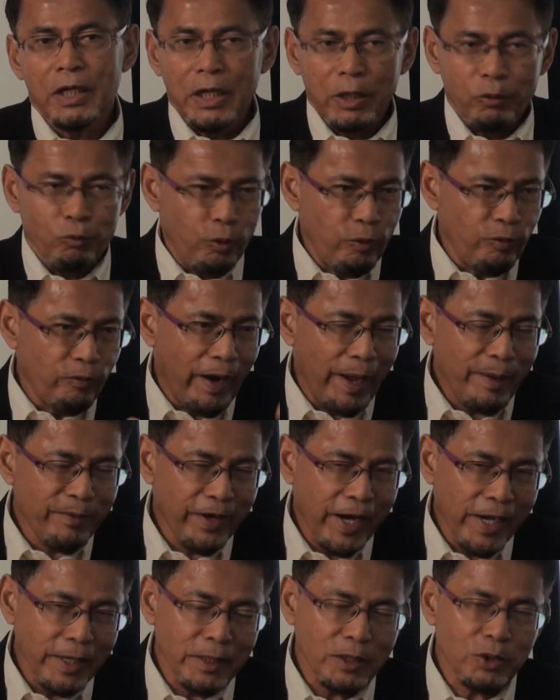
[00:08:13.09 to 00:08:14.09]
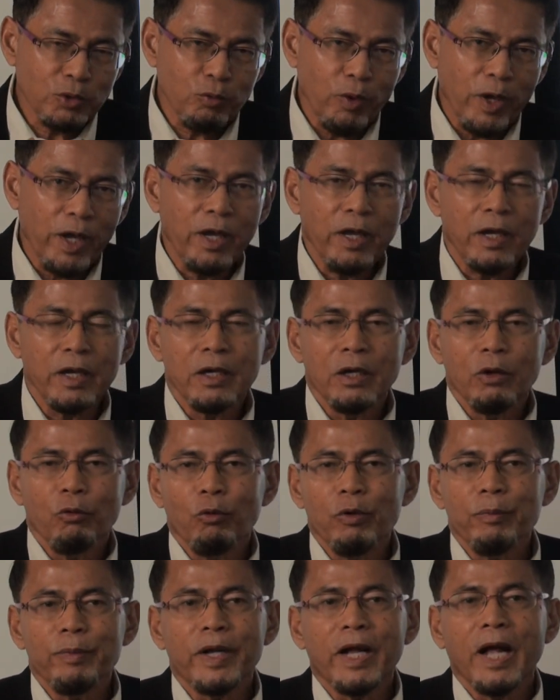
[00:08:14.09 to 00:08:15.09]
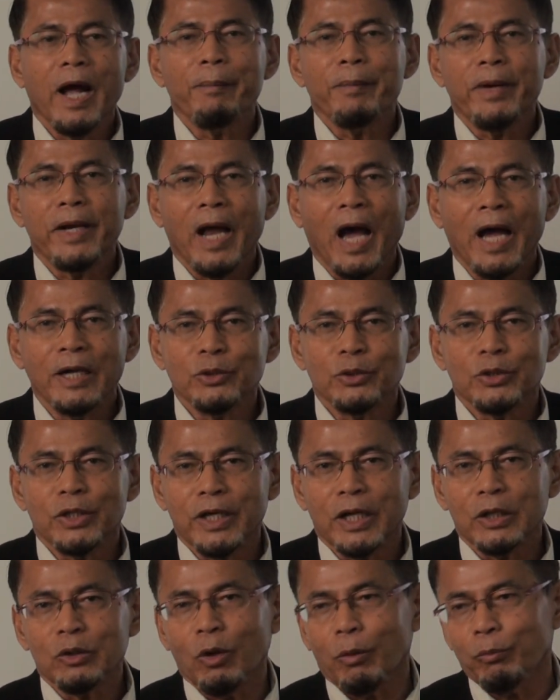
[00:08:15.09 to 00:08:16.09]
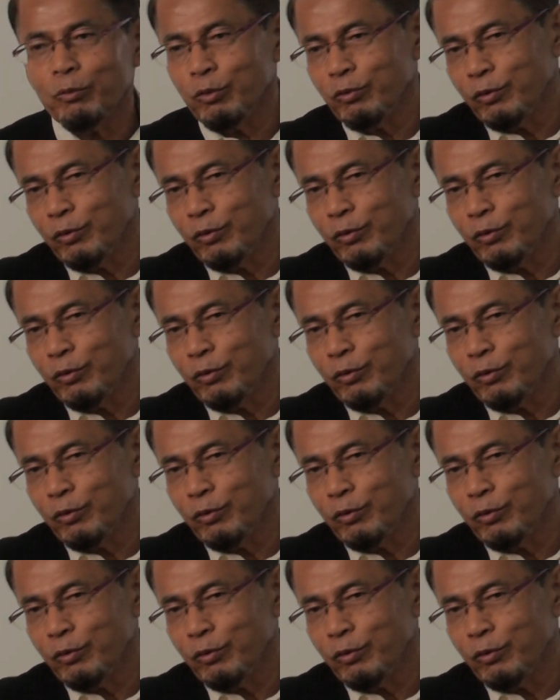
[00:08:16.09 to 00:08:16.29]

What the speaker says: If we vibrate this way, we become an hydrogen atom.